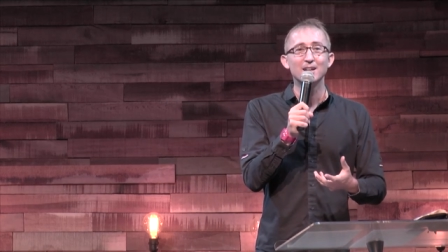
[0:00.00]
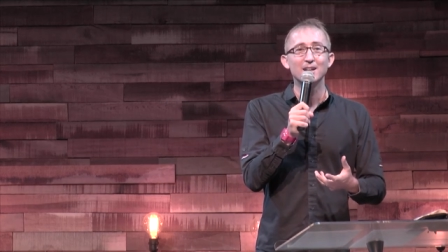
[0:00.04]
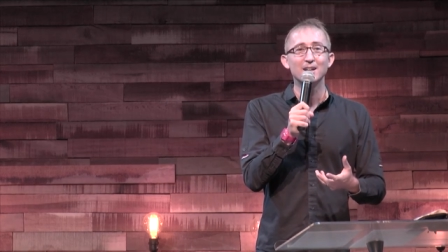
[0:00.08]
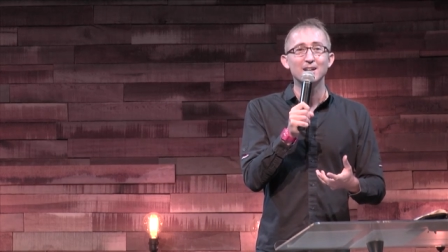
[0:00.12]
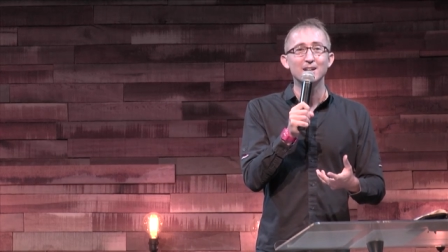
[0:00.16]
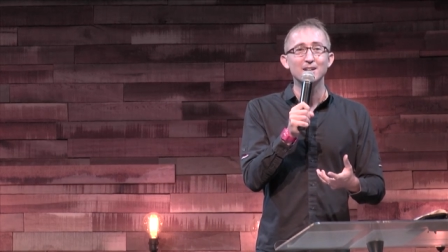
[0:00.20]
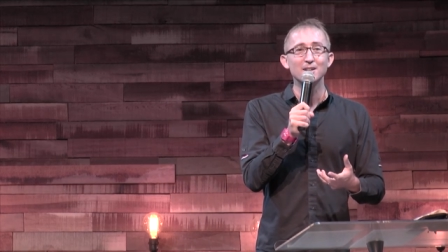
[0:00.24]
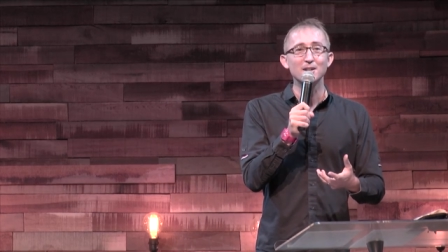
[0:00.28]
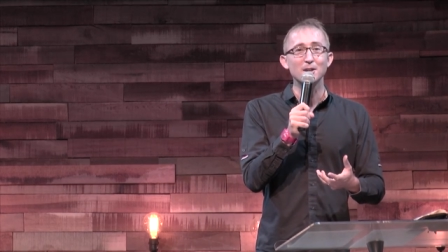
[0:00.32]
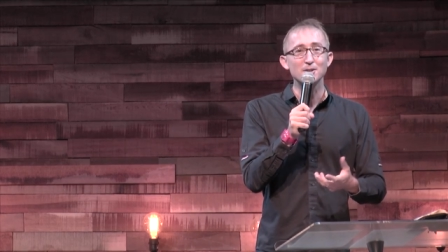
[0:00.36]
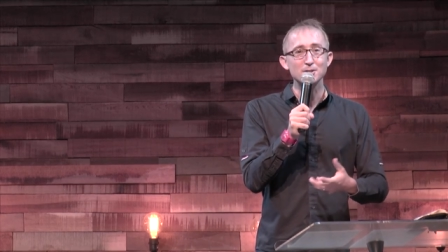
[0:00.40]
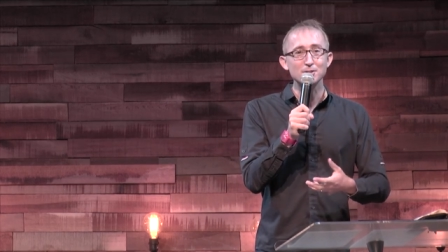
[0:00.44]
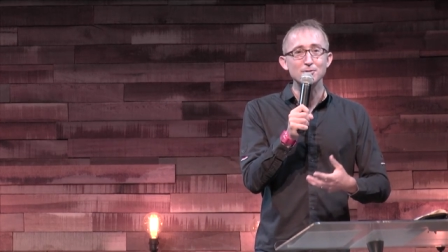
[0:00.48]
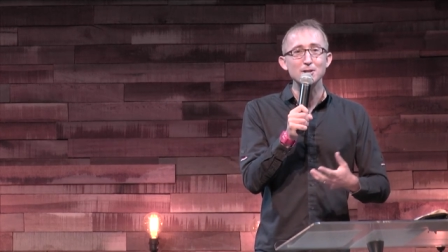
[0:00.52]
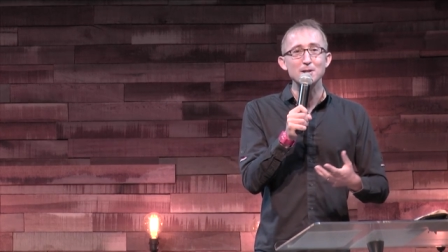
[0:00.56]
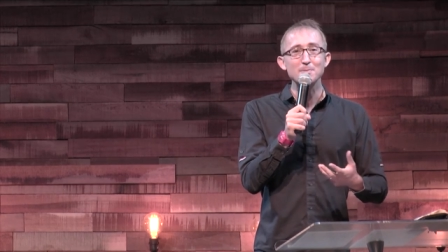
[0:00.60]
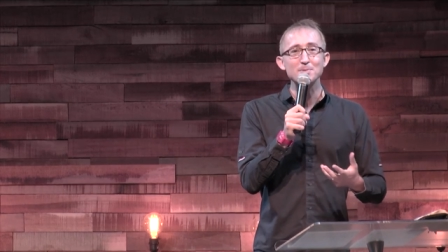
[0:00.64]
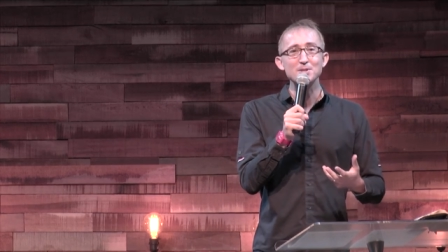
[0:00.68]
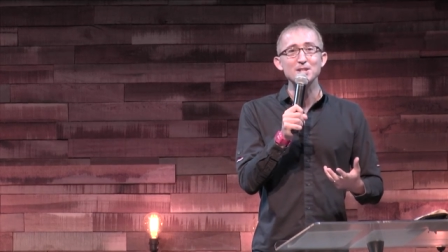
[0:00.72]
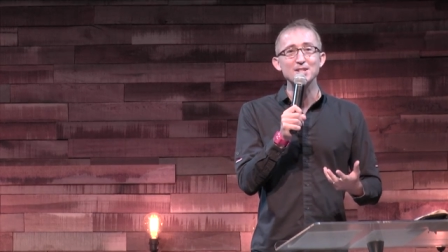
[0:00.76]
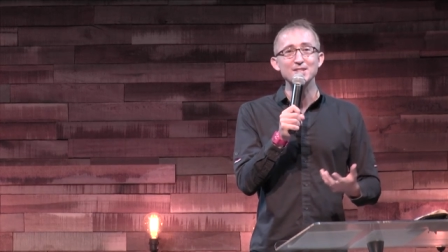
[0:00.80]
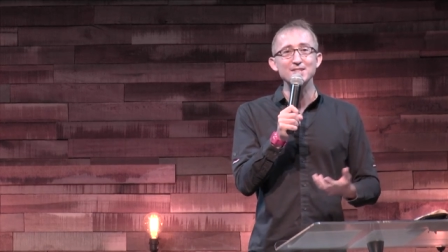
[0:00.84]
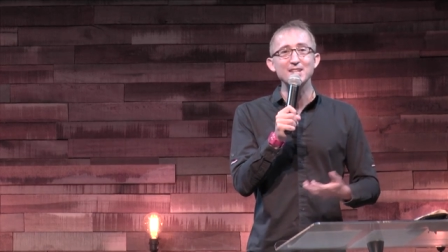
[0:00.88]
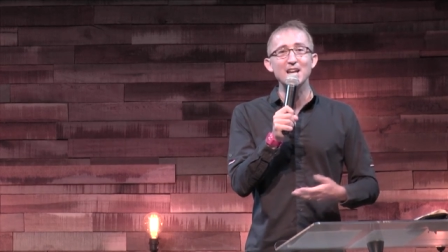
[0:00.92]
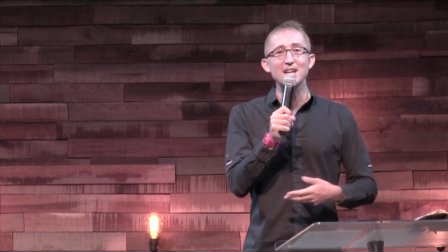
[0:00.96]
You know, Scripture
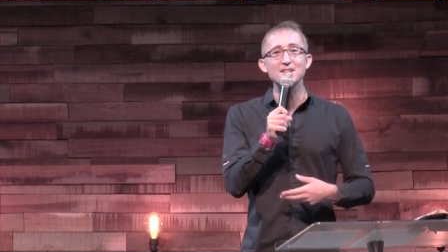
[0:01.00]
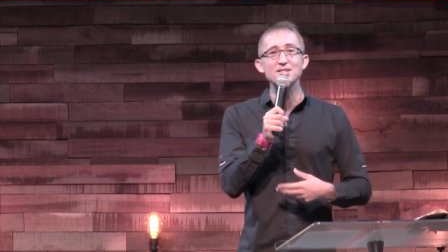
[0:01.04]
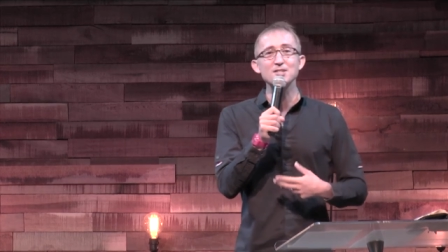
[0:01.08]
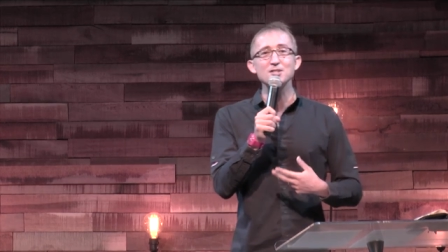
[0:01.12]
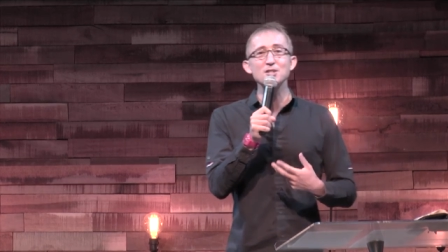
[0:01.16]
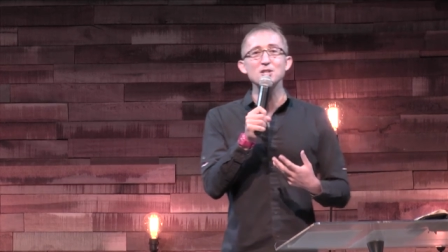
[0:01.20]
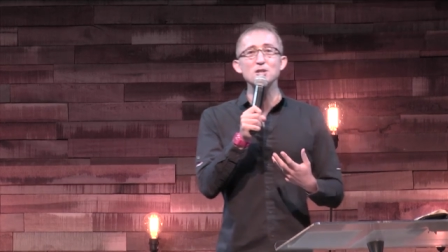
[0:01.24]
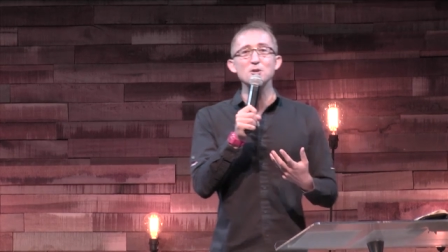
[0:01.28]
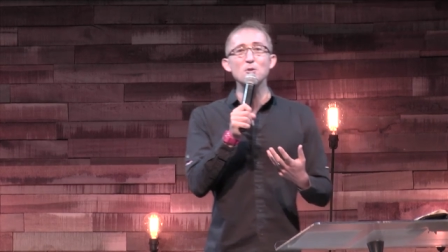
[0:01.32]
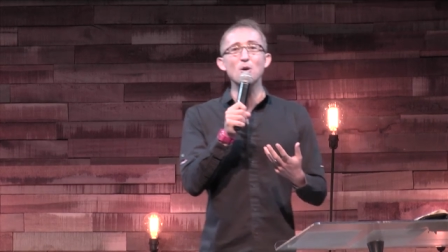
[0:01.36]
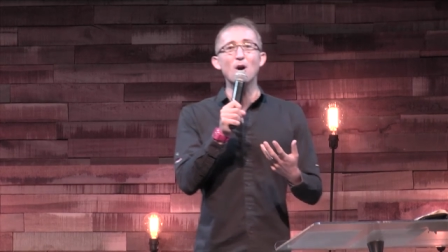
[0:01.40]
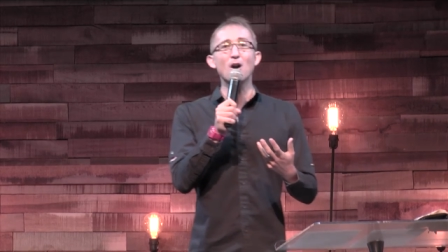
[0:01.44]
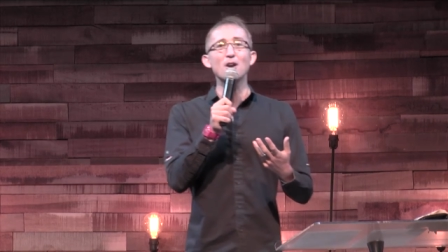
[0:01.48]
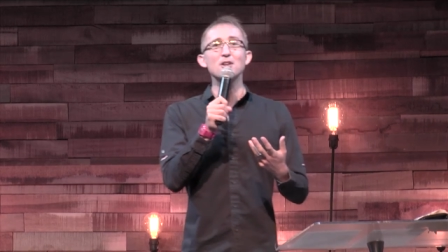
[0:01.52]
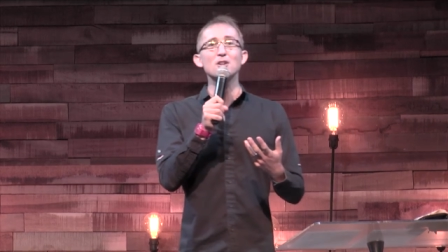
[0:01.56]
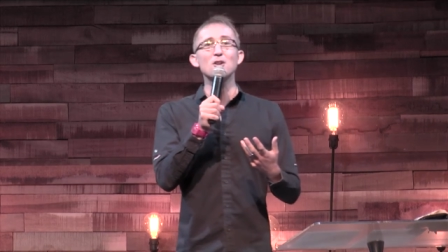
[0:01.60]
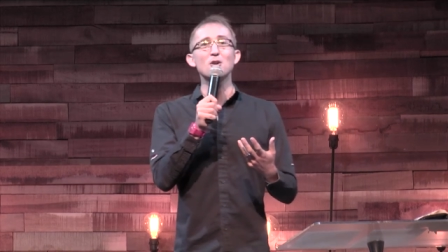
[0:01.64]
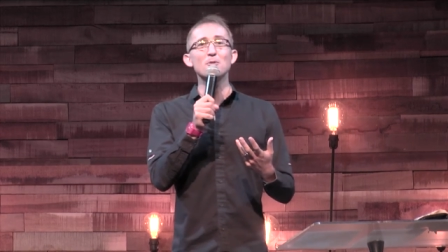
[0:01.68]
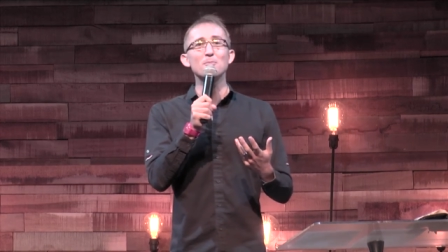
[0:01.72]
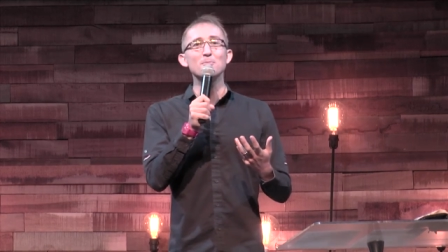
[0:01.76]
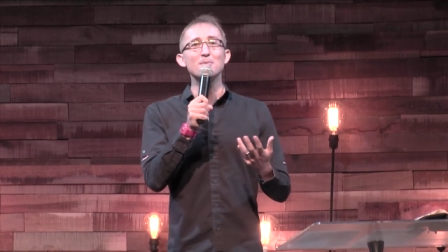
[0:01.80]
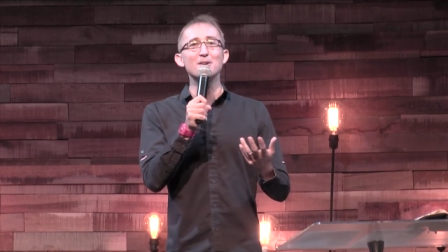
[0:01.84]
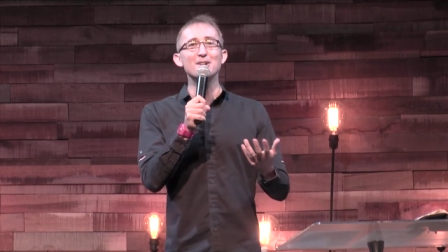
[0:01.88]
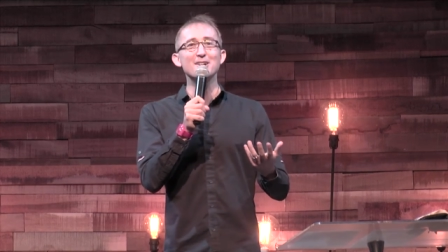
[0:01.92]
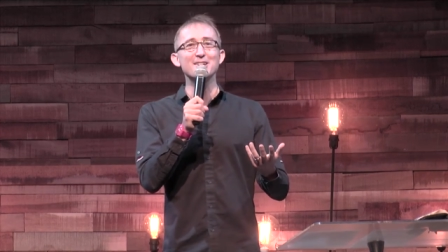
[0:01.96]
says, "New are your
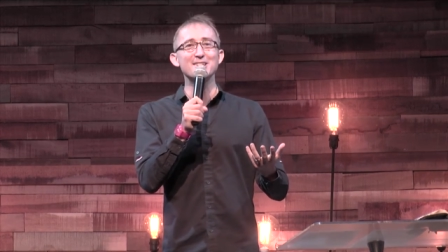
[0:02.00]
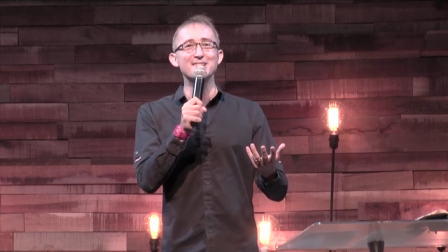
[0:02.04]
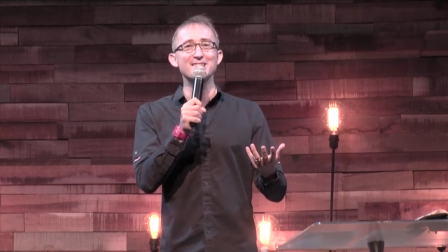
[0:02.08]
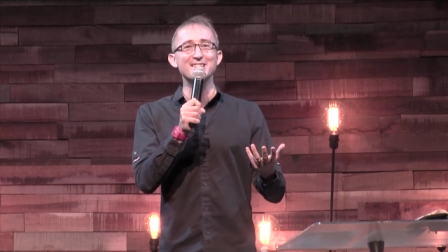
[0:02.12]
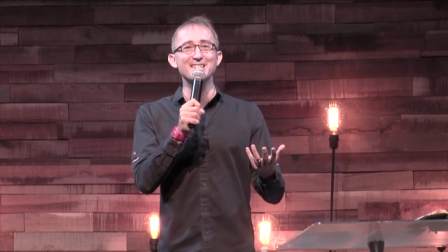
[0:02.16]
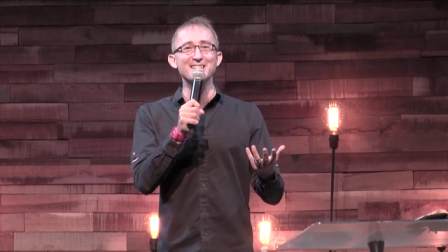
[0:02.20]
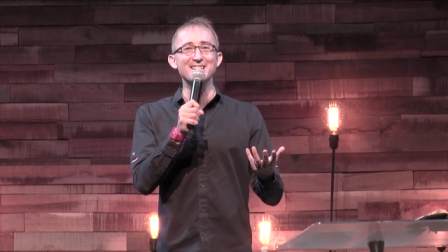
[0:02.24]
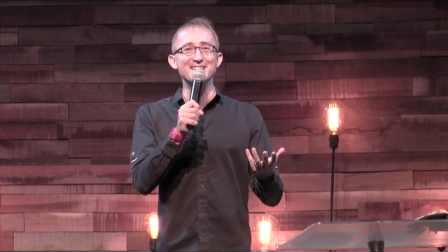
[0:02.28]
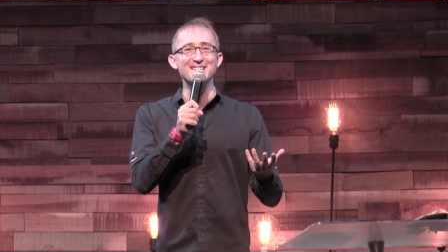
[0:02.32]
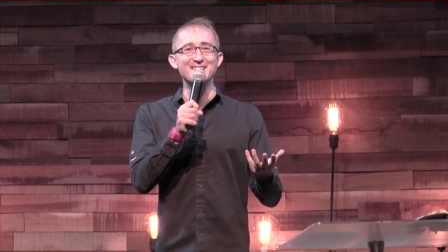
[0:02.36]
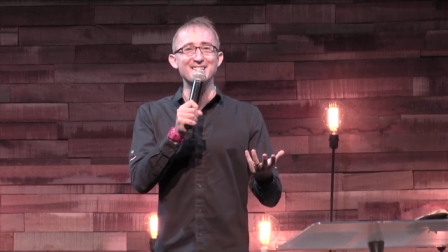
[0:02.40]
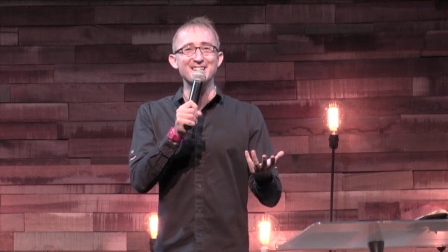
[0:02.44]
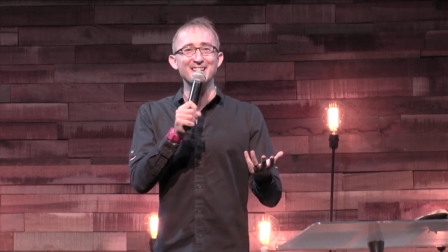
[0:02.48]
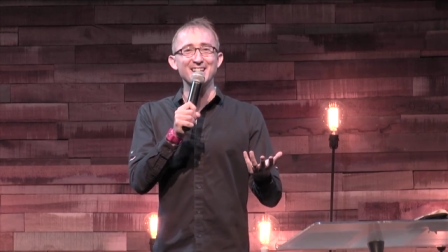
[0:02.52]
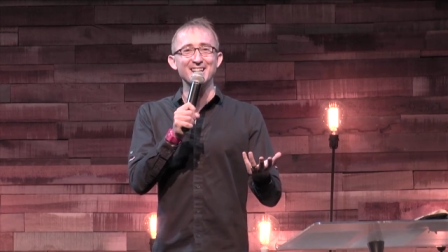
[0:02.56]
mercies